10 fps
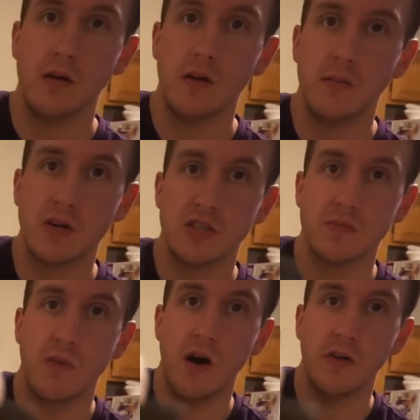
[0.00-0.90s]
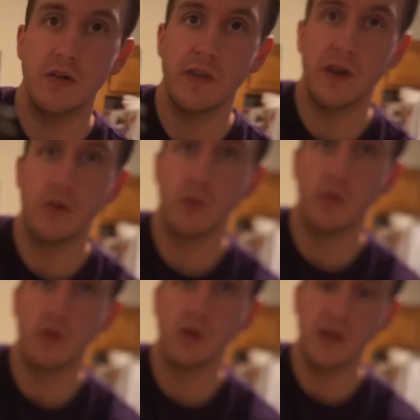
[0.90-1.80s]
much smaller than a
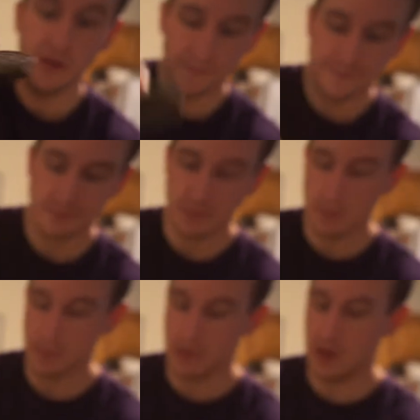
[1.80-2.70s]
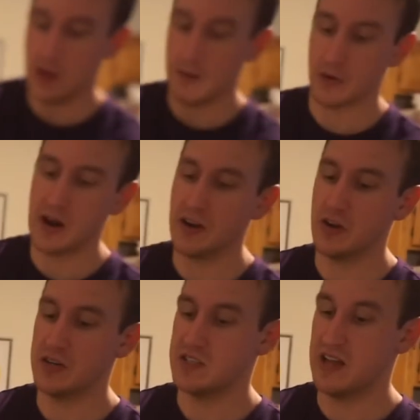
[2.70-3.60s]
normal cookie. They're kind
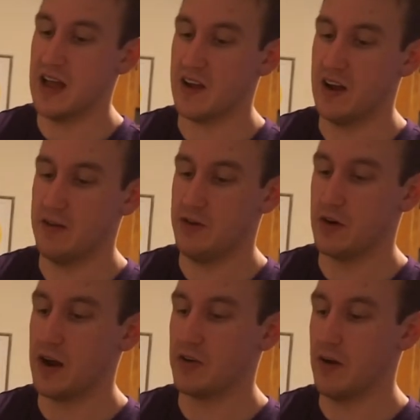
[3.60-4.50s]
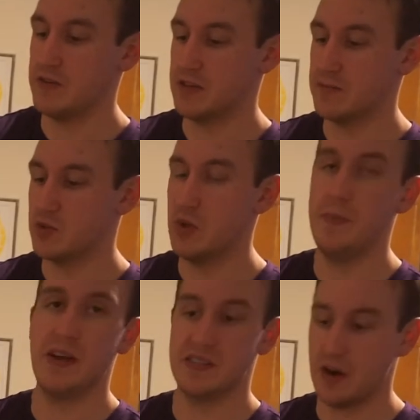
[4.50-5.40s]
of good to snack on if you're kind of craving something
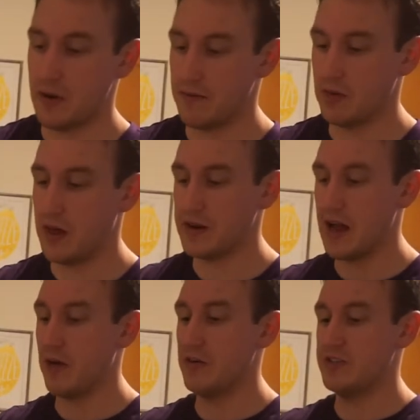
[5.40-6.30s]
sweet because they don't have a lot of calories